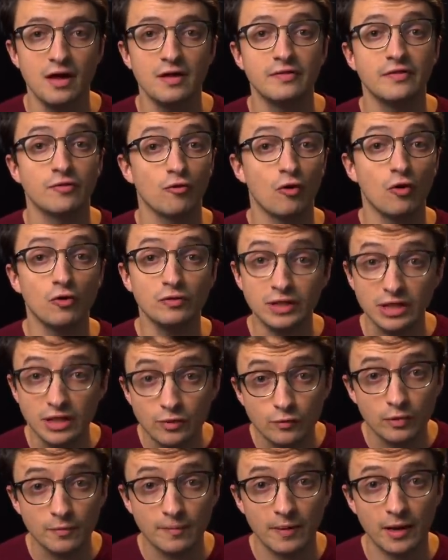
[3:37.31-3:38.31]
They're all
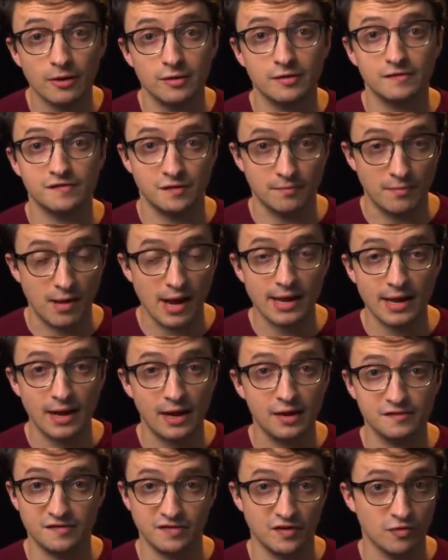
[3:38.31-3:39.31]
equal parents in my
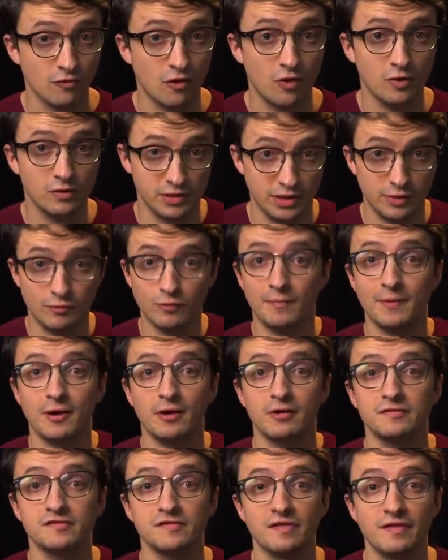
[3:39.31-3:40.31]
eyes, and they're all equal
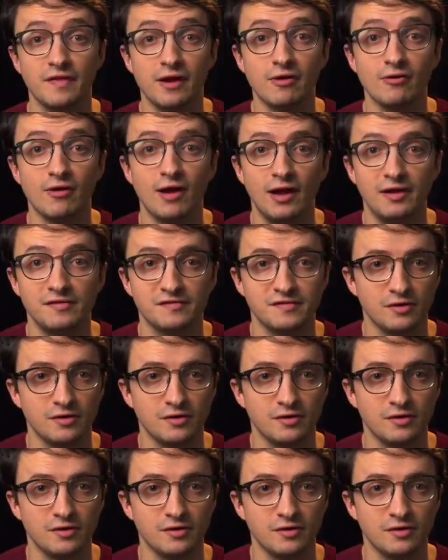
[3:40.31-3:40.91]
parents in their eyes.